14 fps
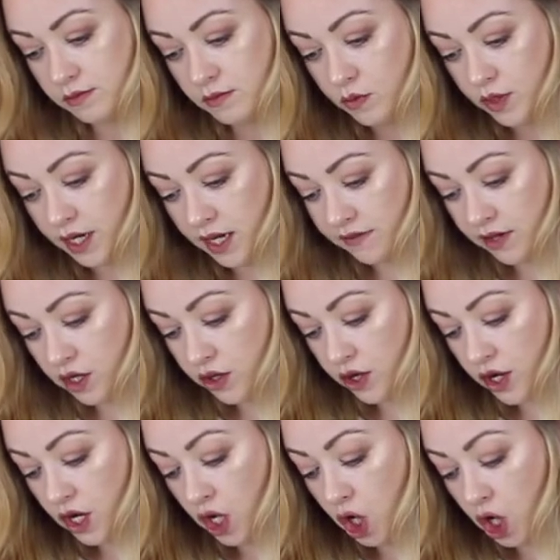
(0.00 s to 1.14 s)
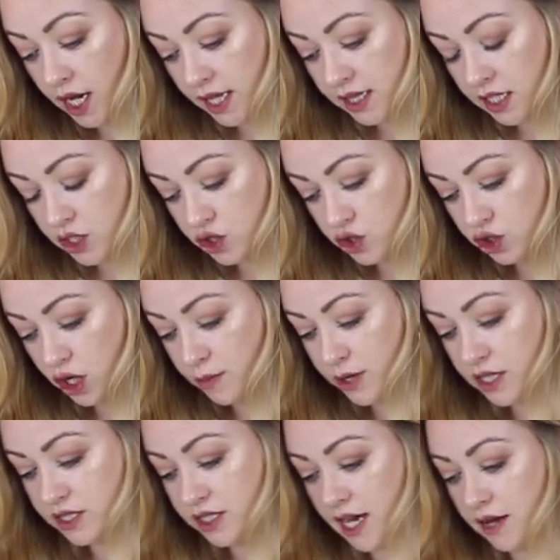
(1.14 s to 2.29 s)
I'm gonna give you another look at these
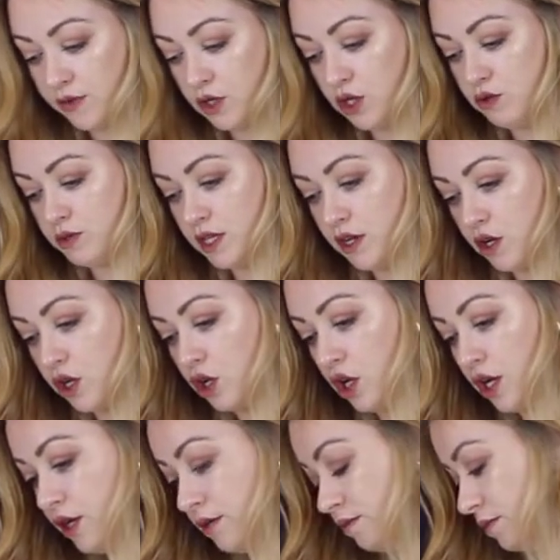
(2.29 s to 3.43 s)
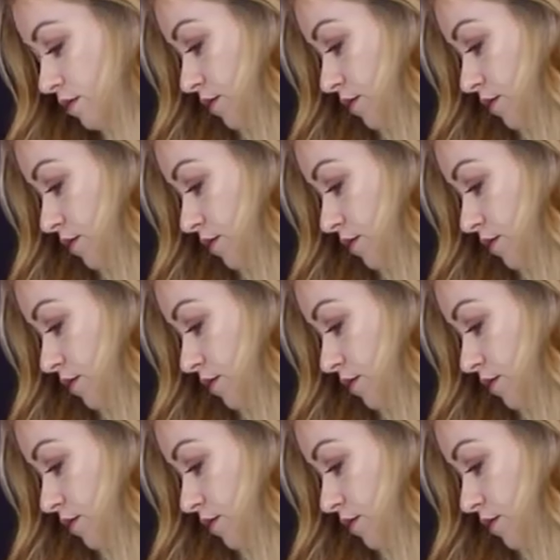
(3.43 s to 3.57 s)
strawberries, see how they're losing their color.